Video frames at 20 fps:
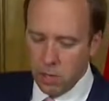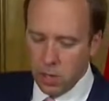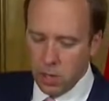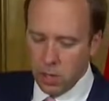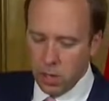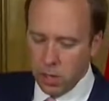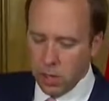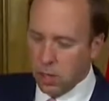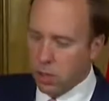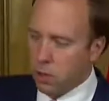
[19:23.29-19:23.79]

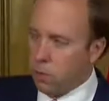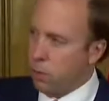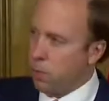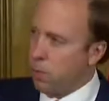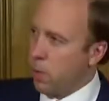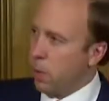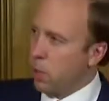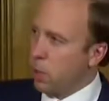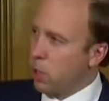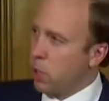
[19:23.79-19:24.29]
study that was
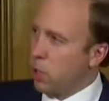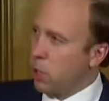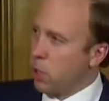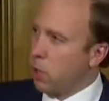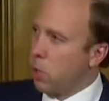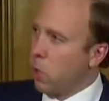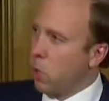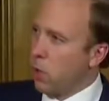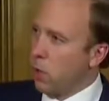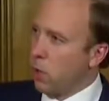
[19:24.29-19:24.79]
published
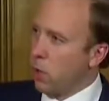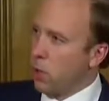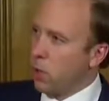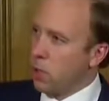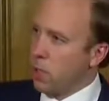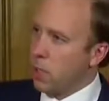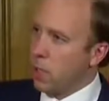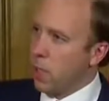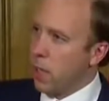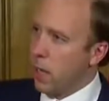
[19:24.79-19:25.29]
this morning on
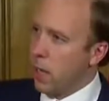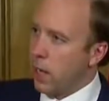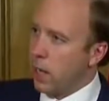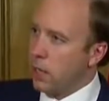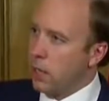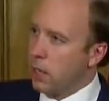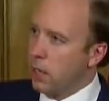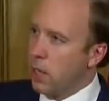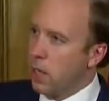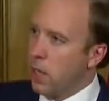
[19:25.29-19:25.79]
the
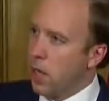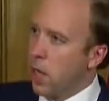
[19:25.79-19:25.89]
slides.